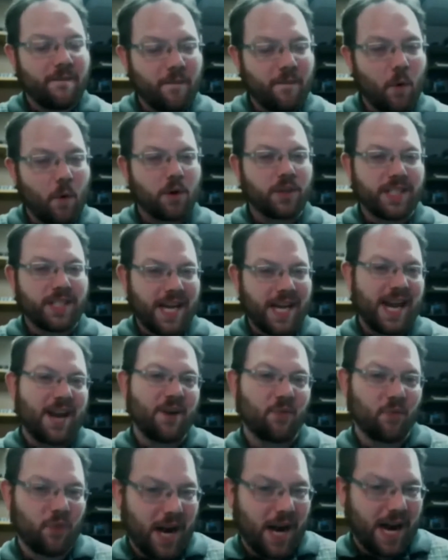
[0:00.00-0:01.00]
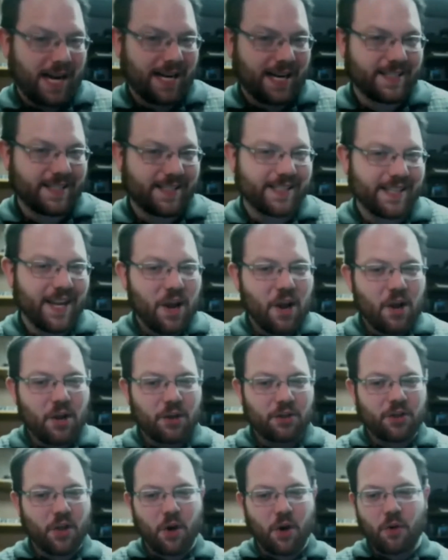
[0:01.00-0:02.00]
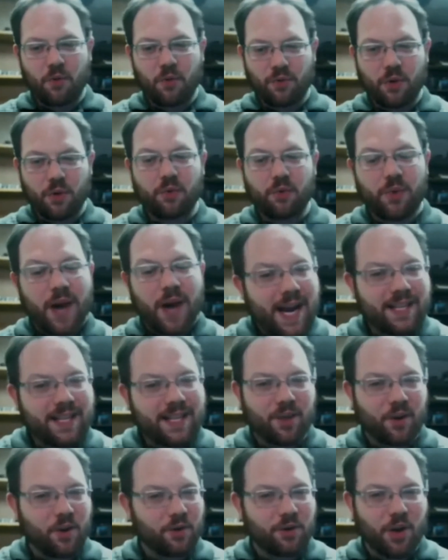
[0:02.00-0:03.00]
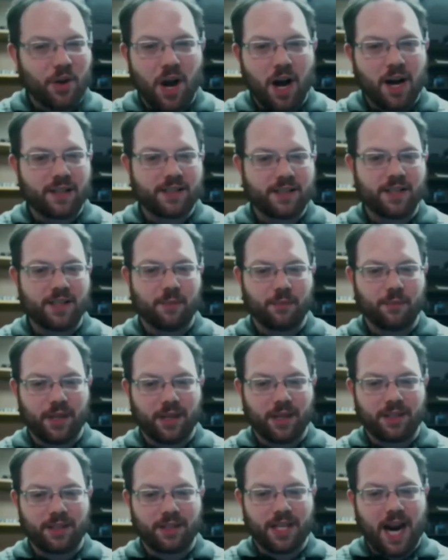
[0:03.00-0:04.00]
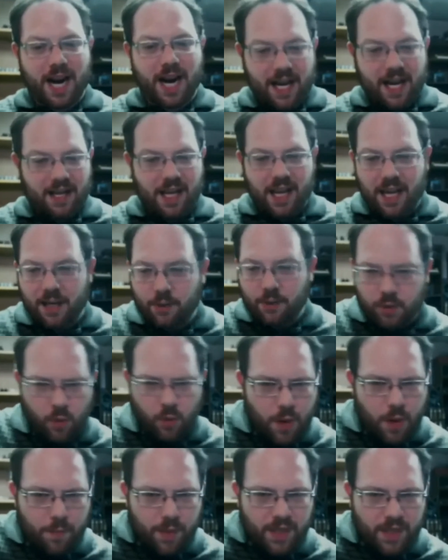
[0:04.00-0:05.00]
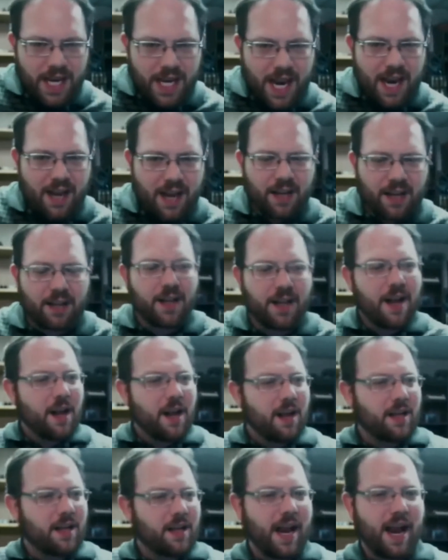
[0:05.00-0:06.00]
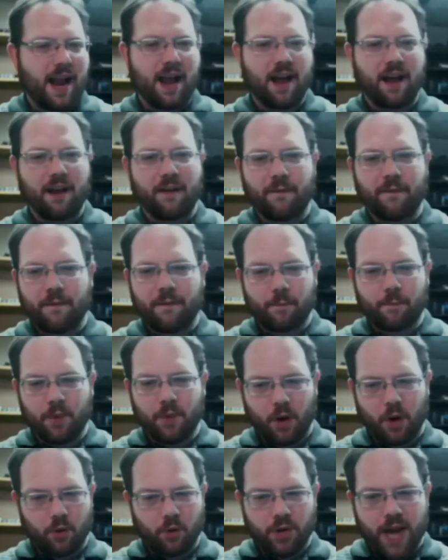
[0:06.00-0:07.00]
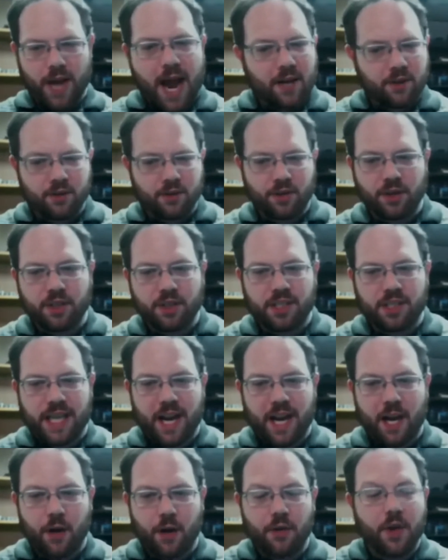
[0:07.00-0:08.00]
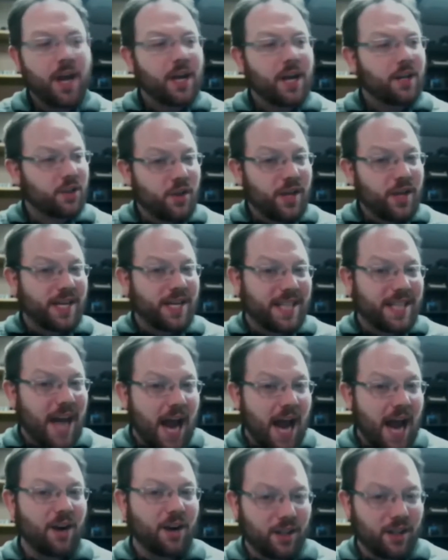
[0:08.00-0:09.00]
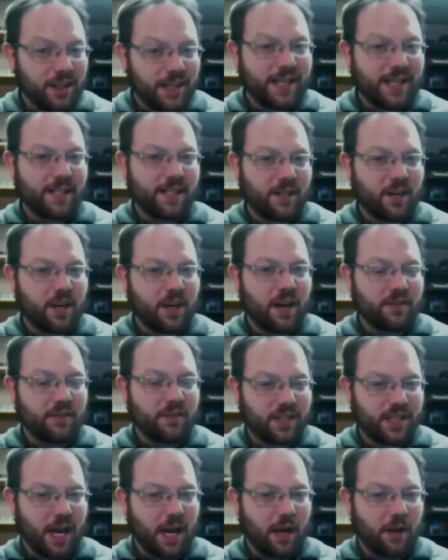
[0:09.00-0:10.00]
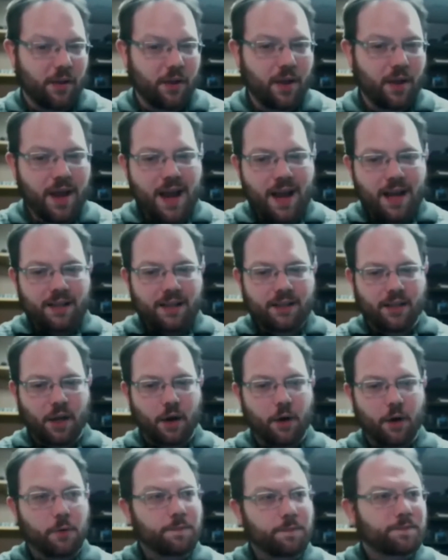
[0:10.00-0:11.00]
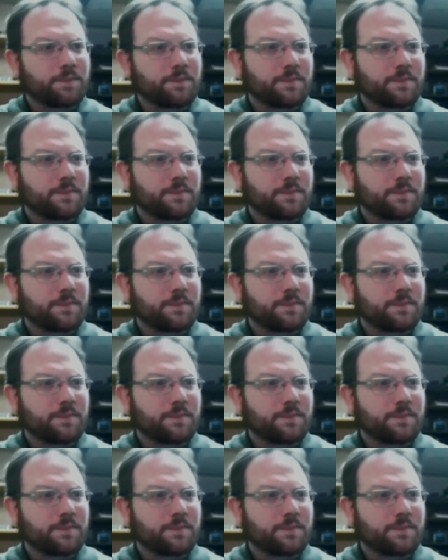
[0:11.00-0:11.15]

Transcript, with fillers: 14 rakes. So the rakes are those awesome little tiny things with the whippy tail. They have, you know, natural stealth. So the entire list is going to have stealth. So